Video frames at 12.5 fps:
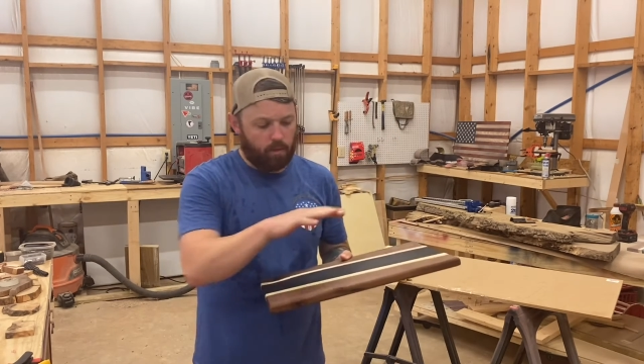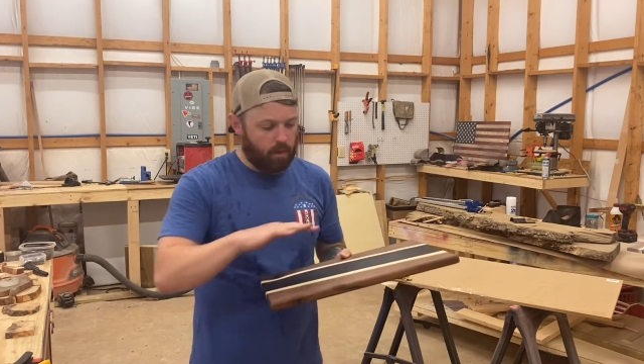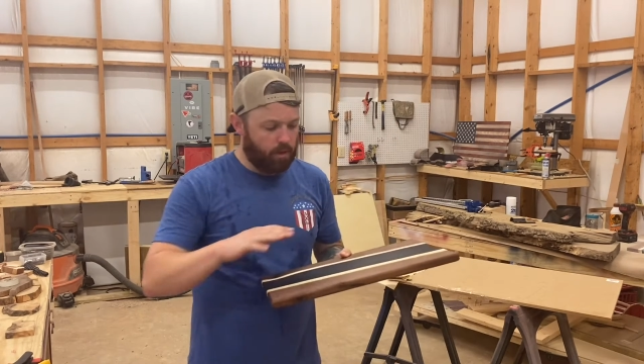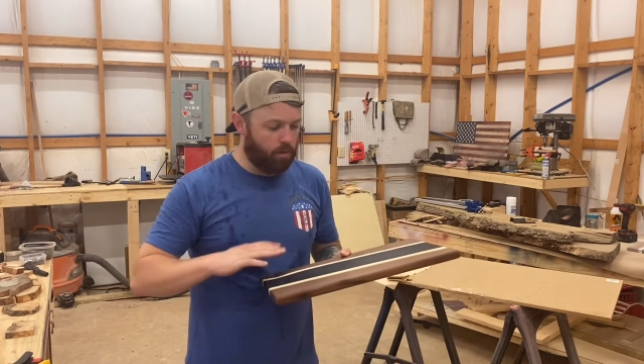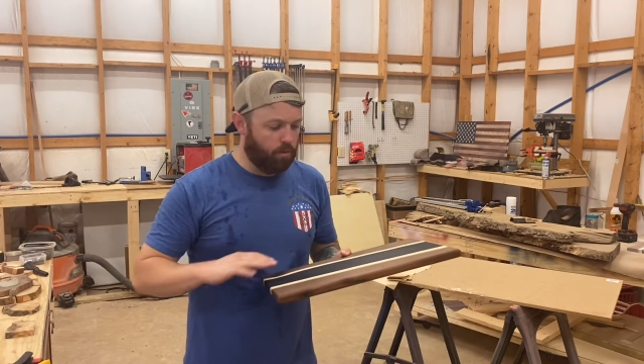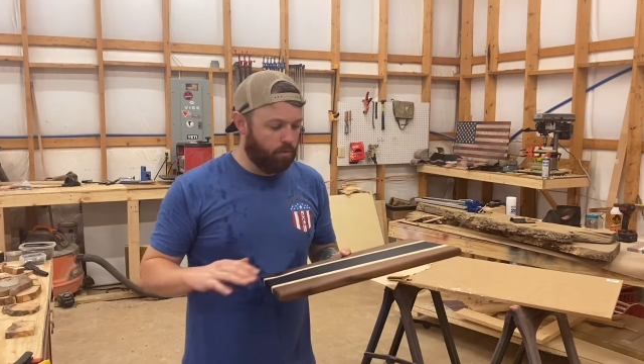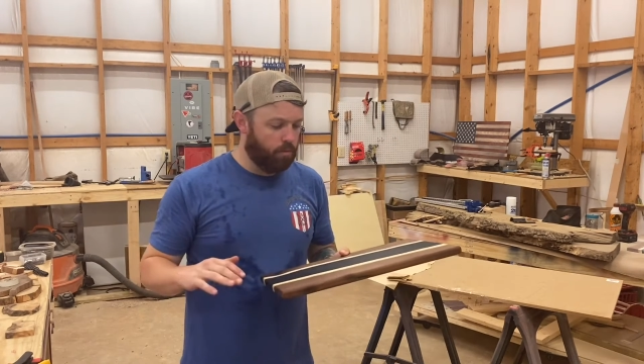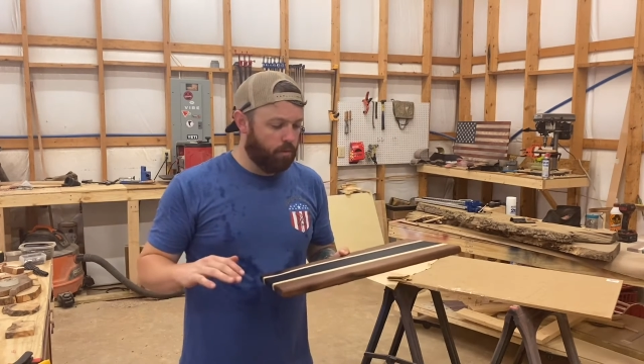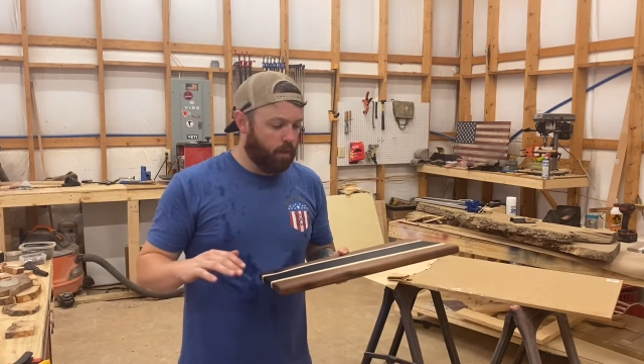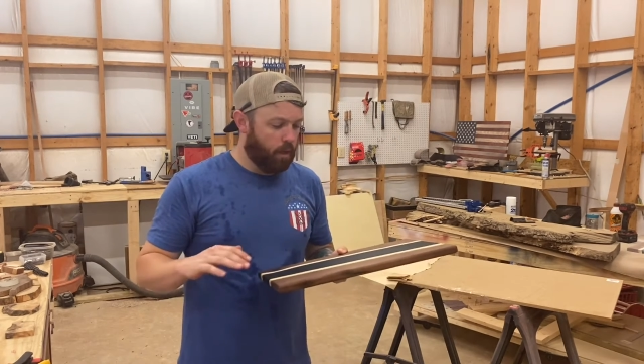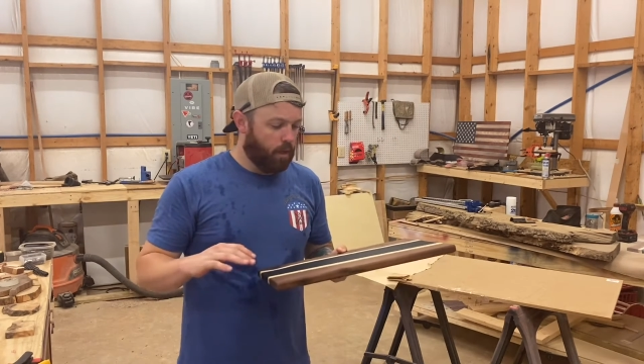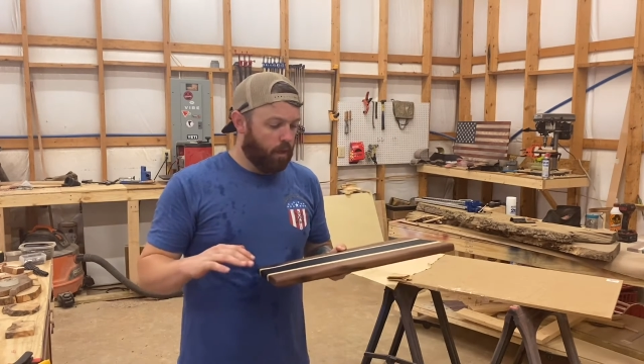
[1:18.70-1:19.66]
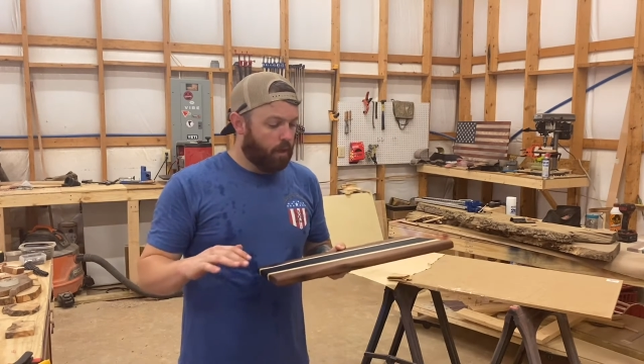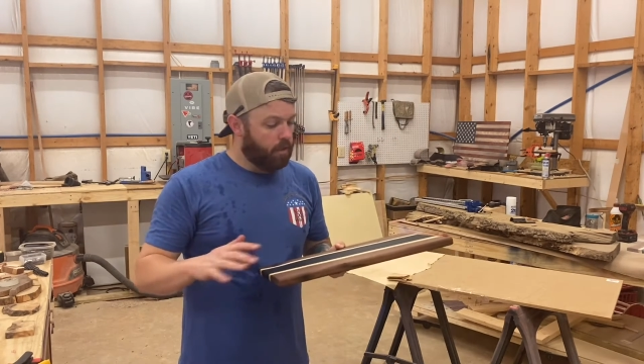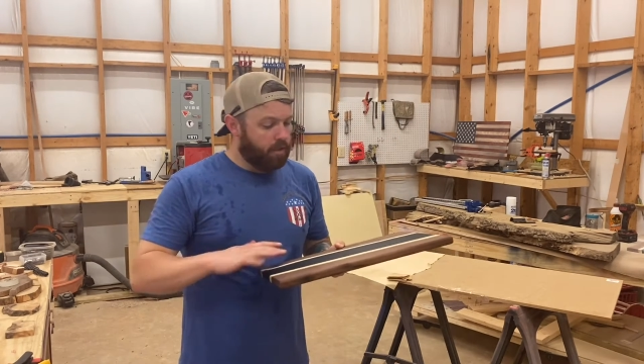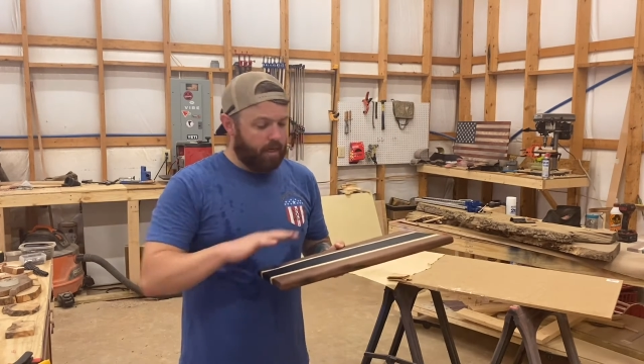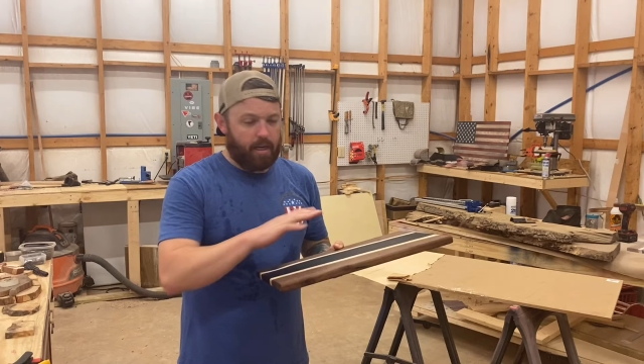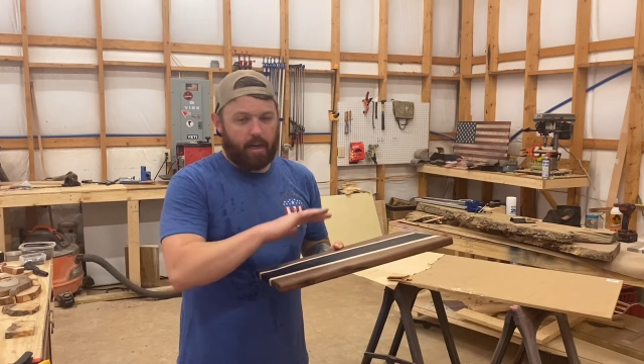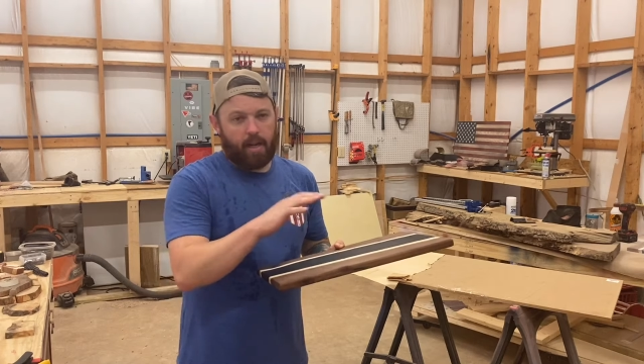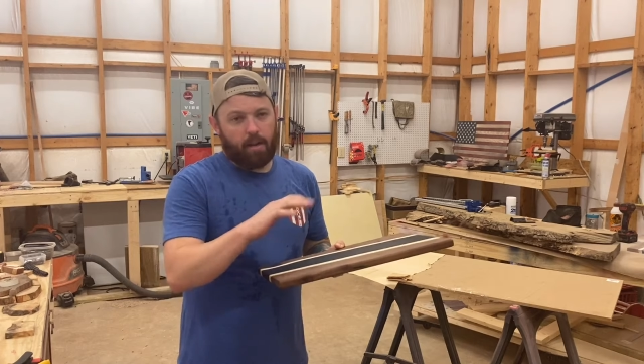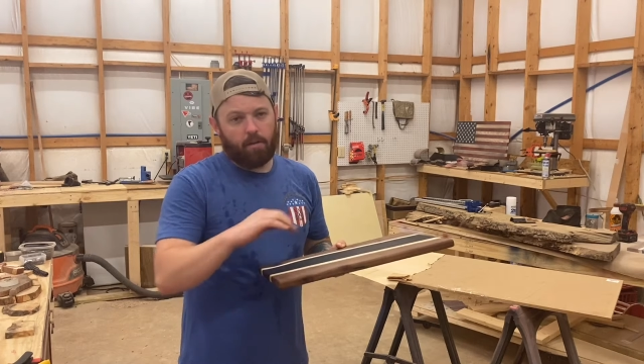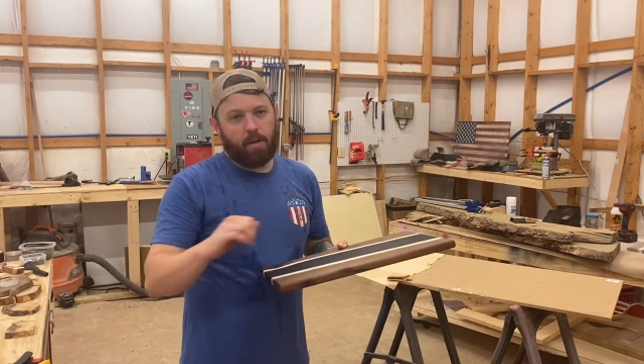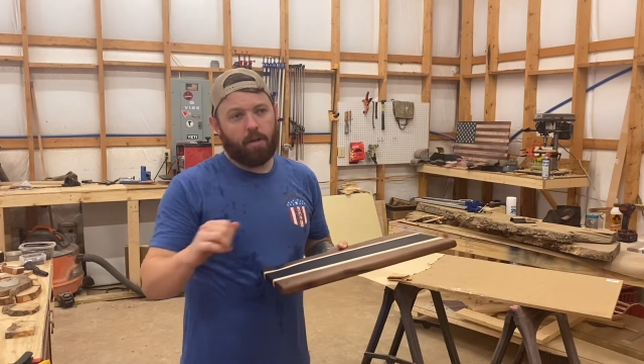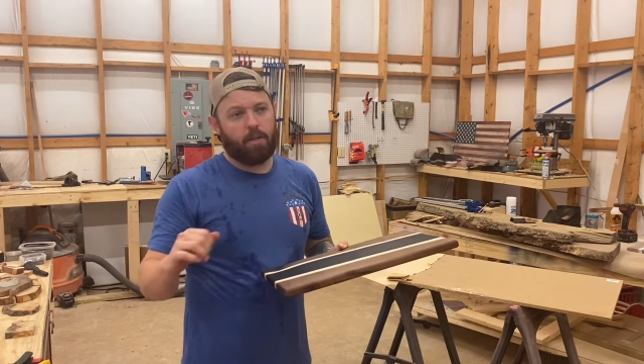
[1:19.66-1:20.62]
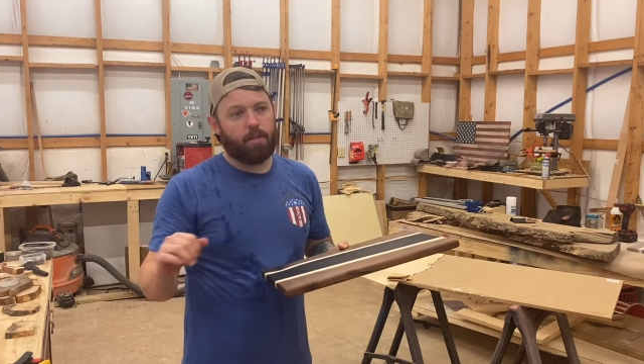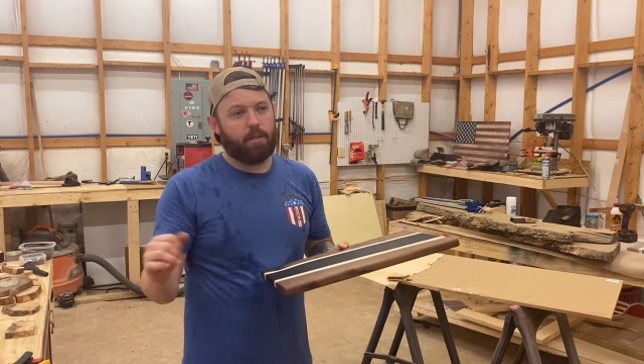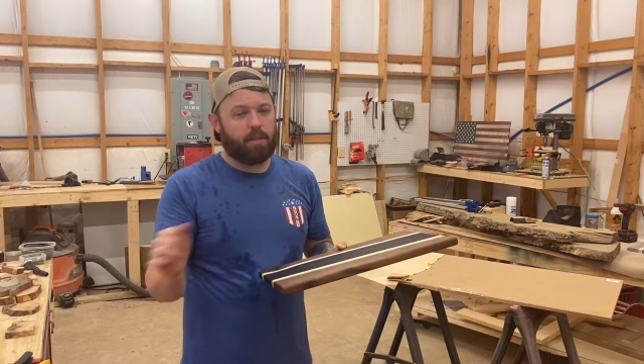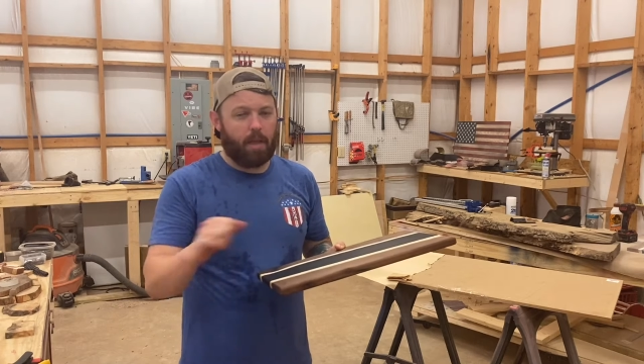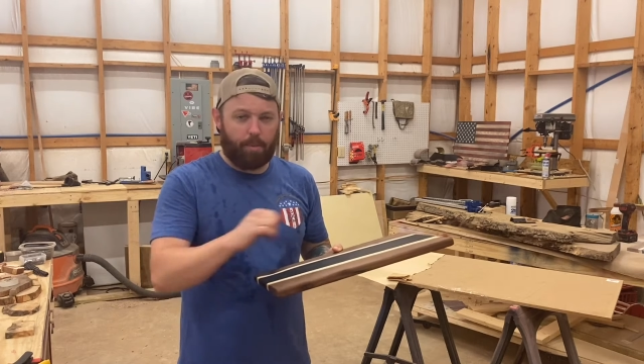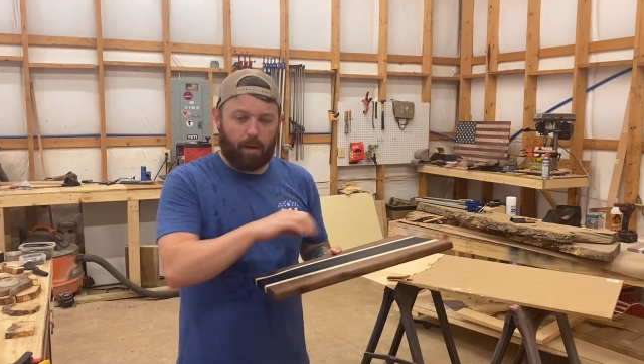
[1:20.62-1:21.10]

you sand it down, step